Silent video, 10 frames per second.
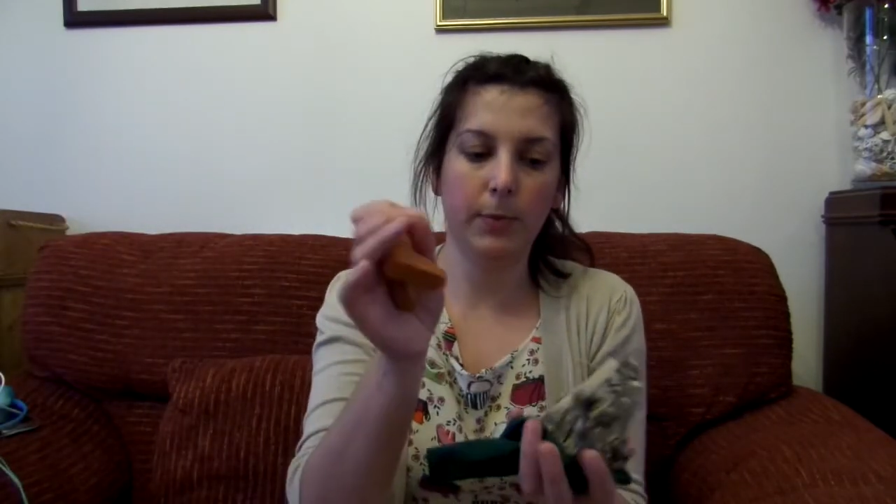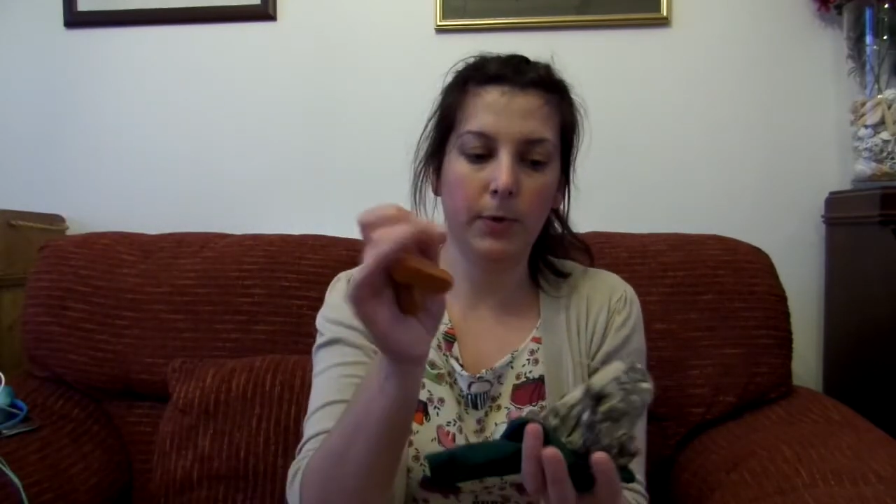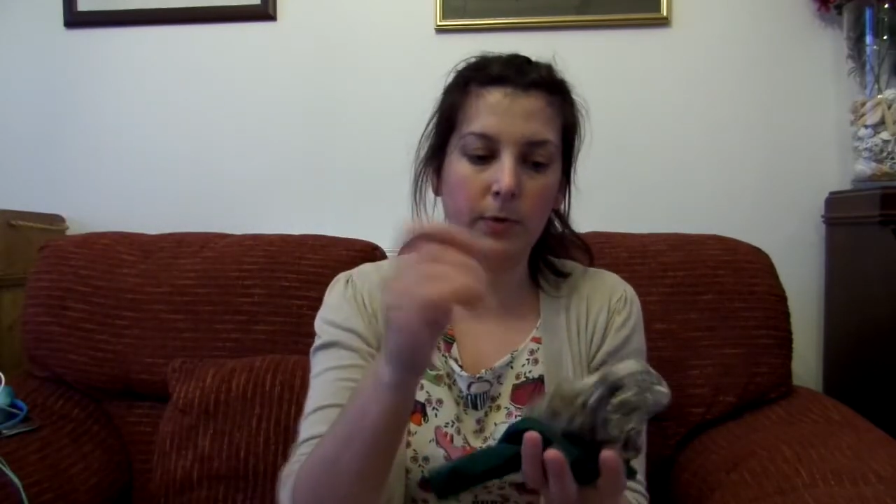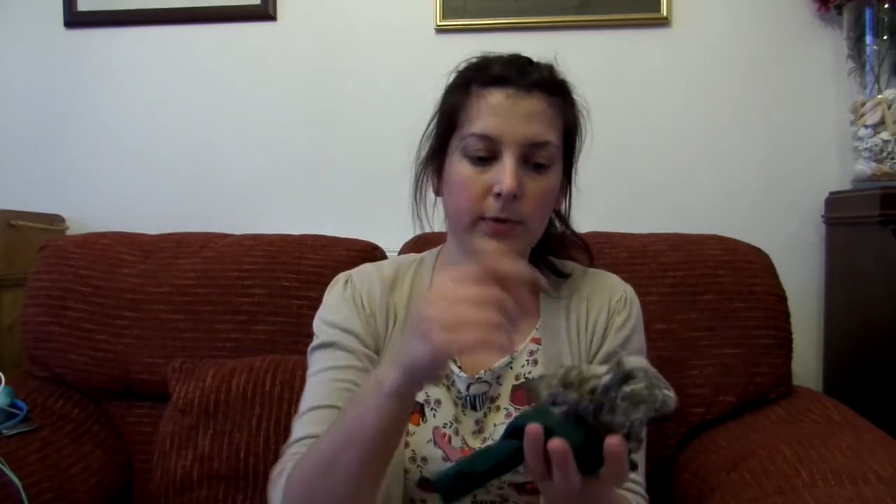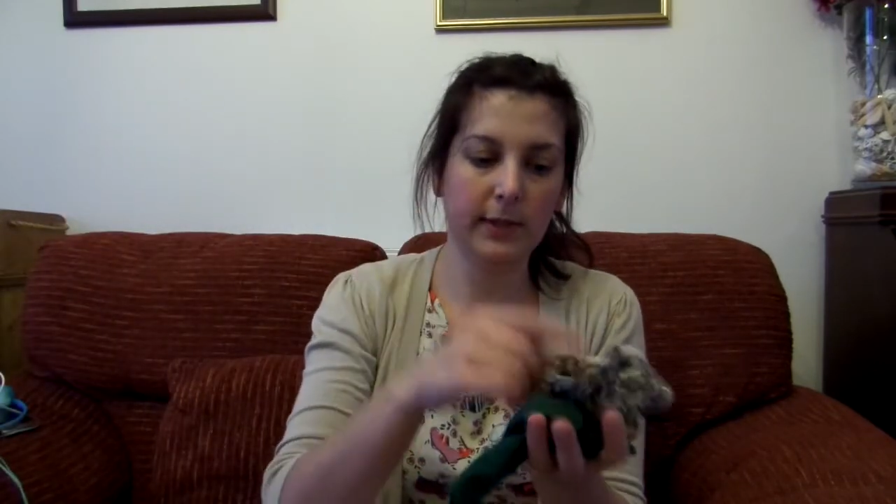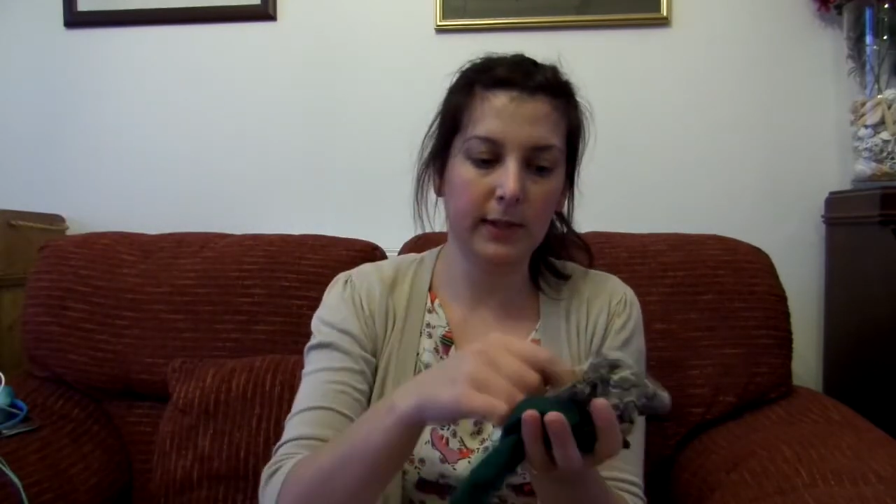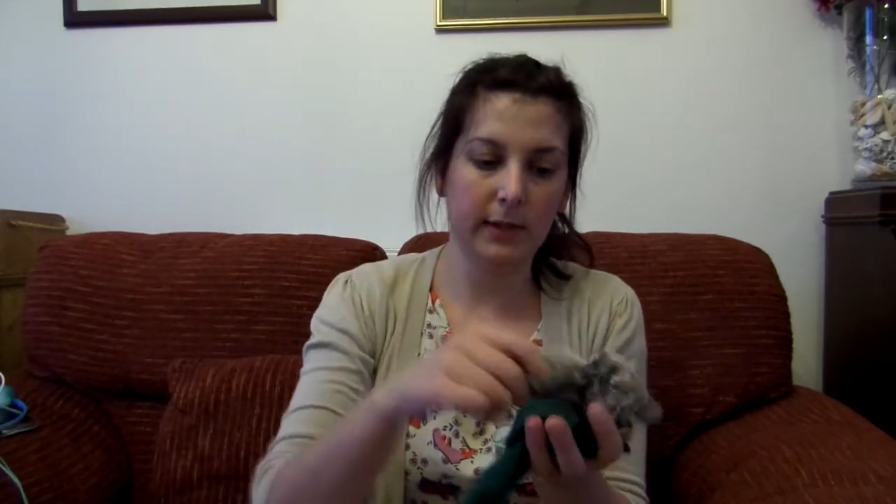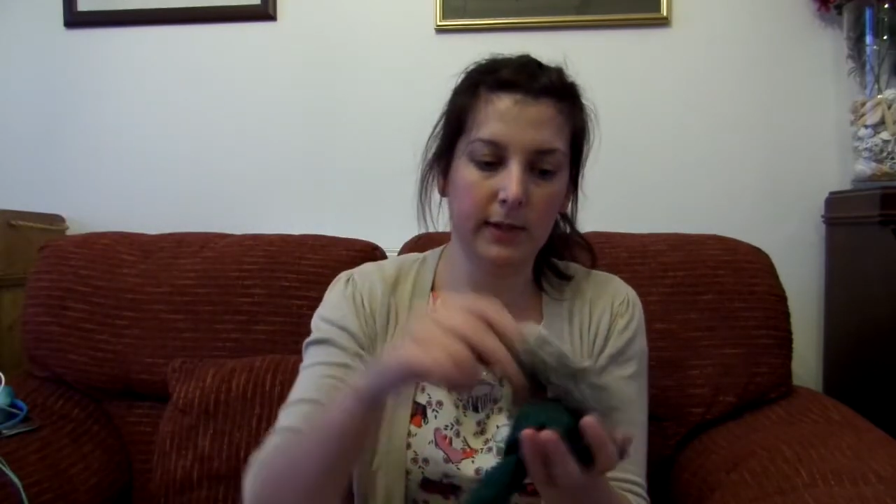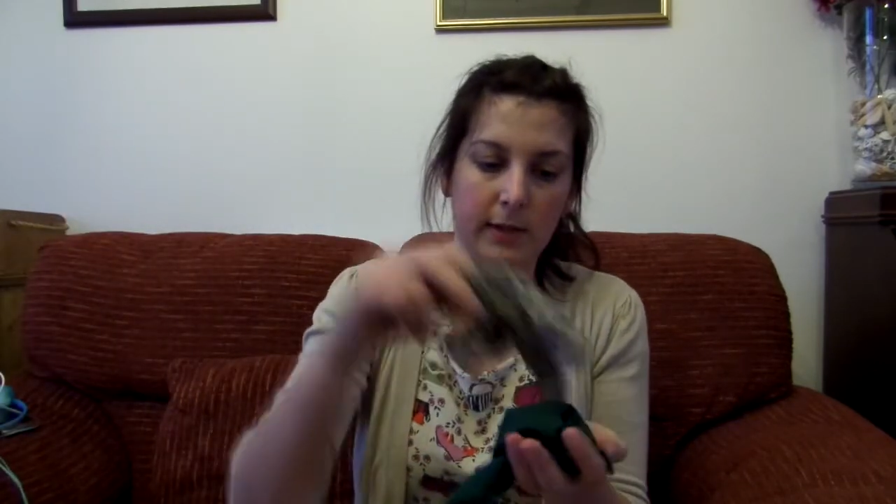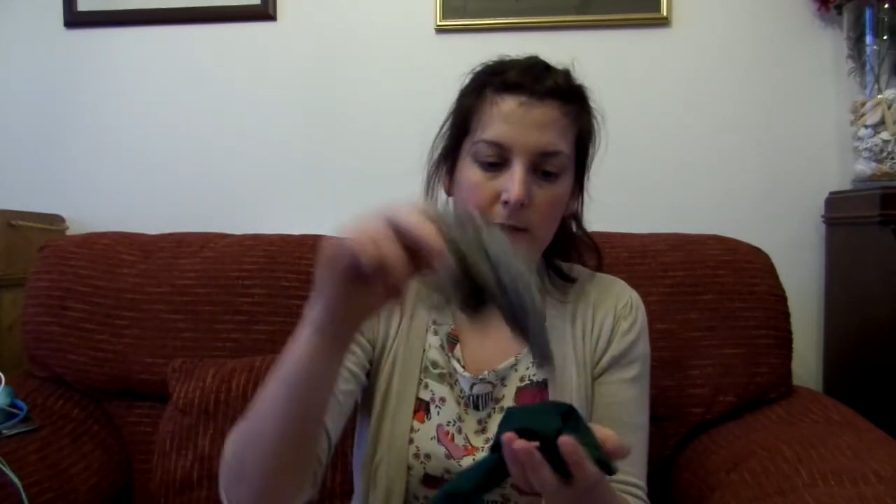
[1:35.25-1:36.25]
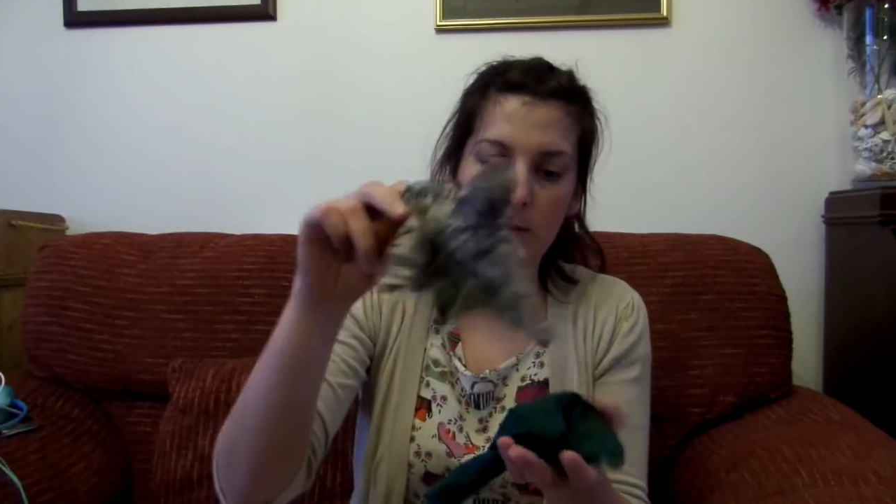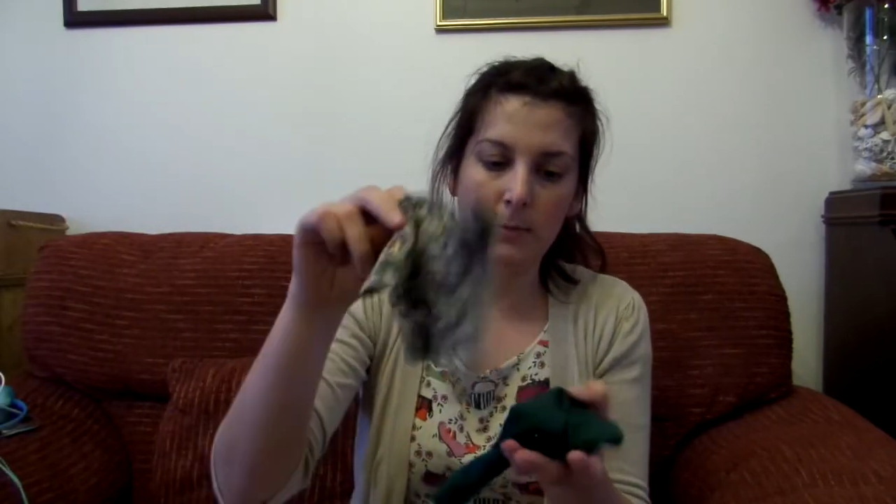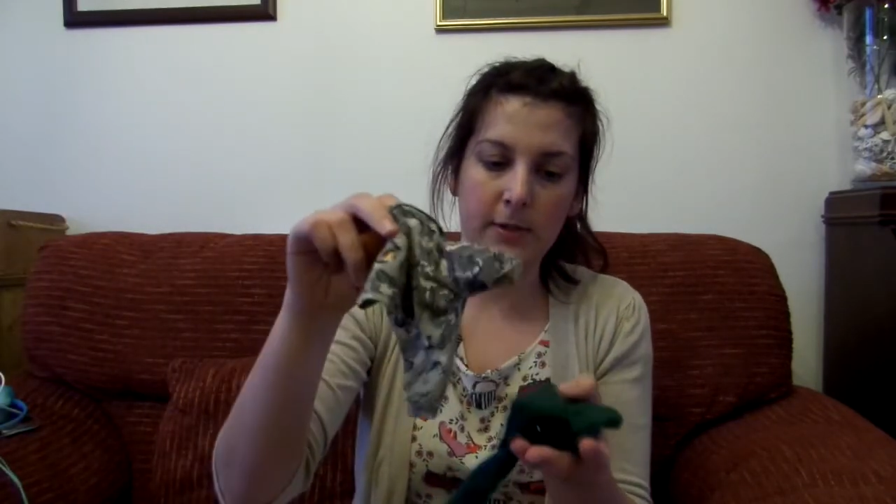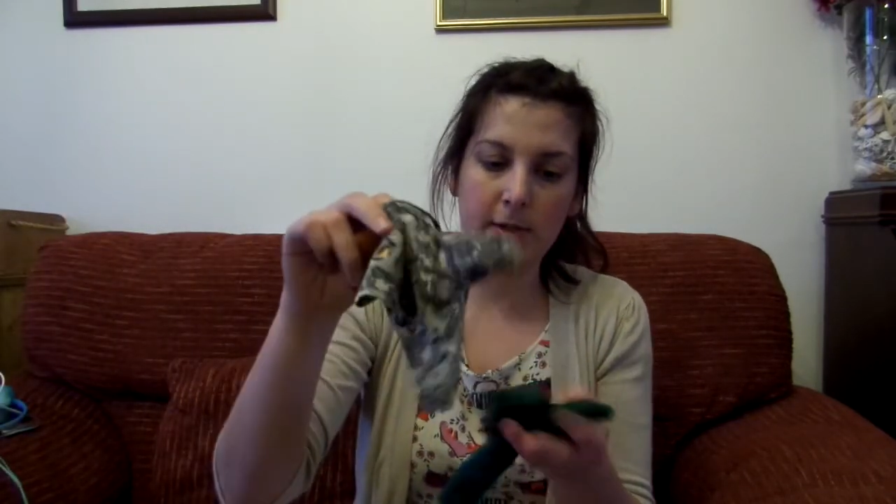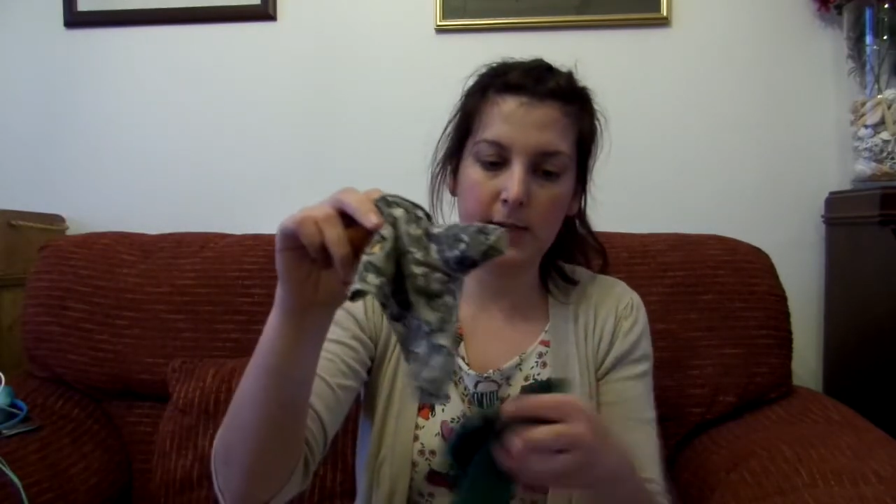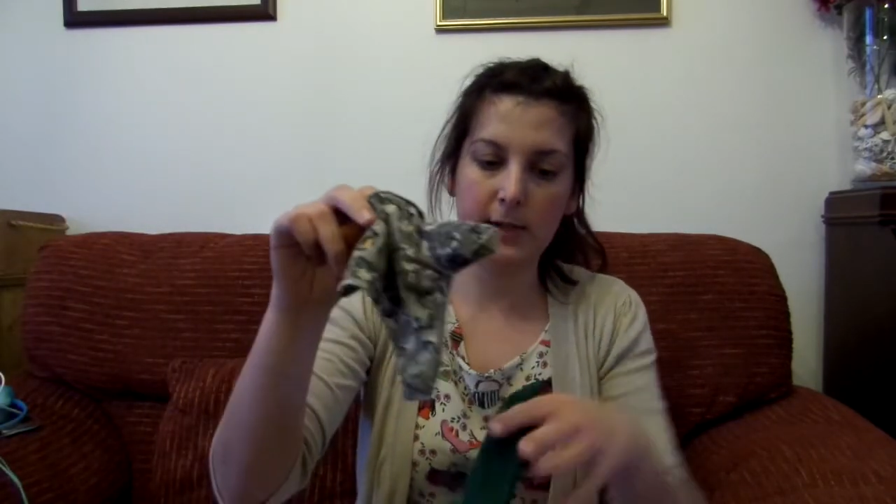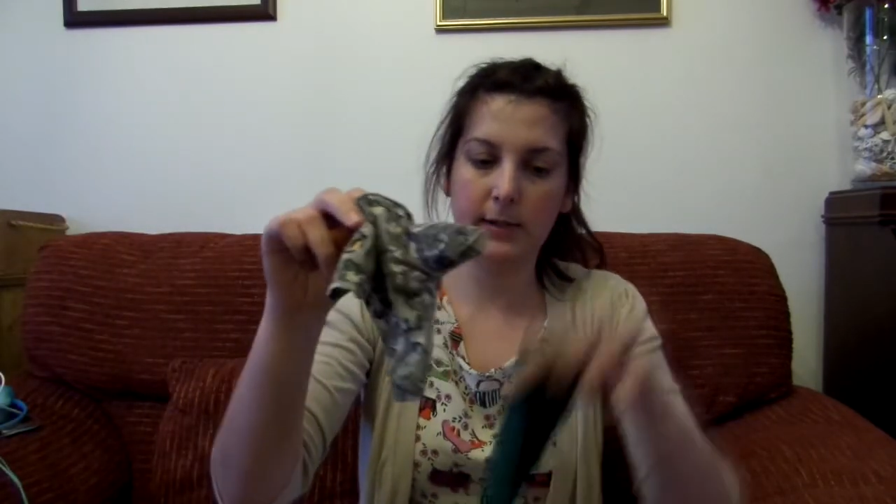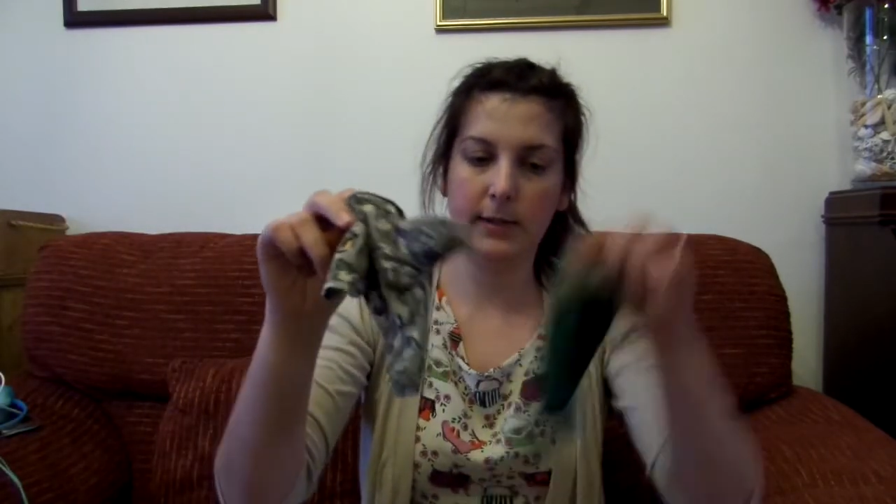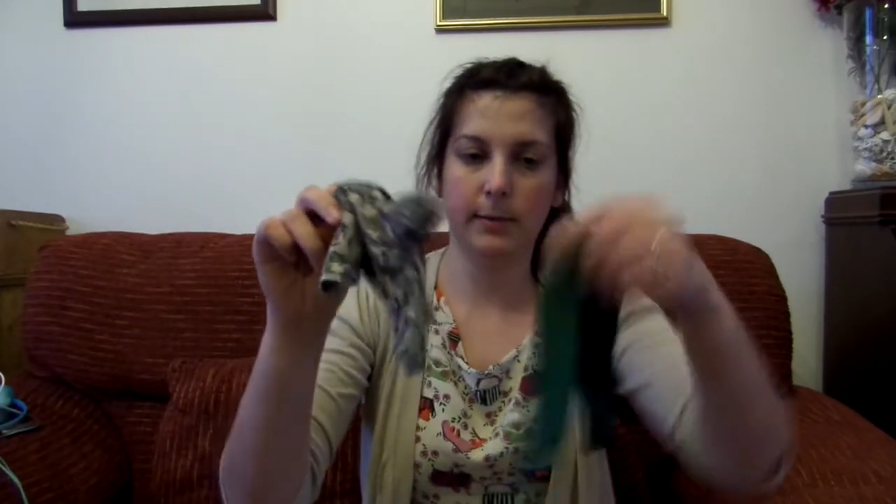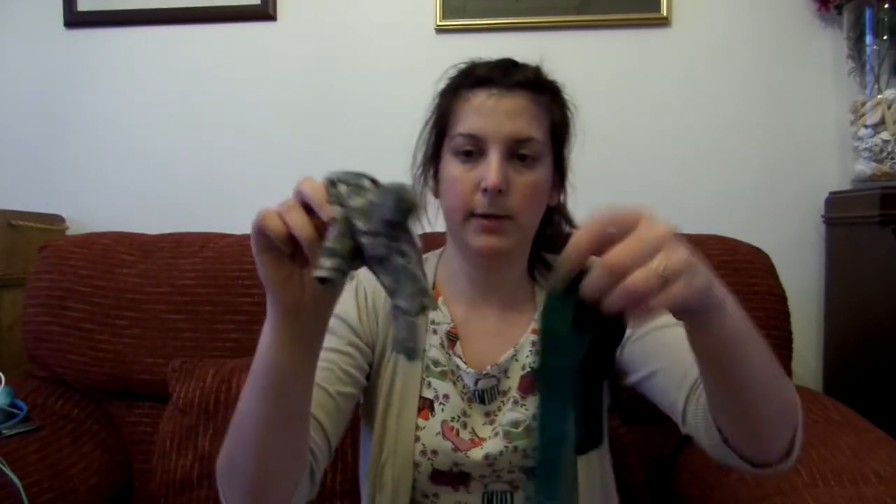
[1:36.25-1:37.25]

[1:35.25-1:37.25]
boots and like an army jacket and some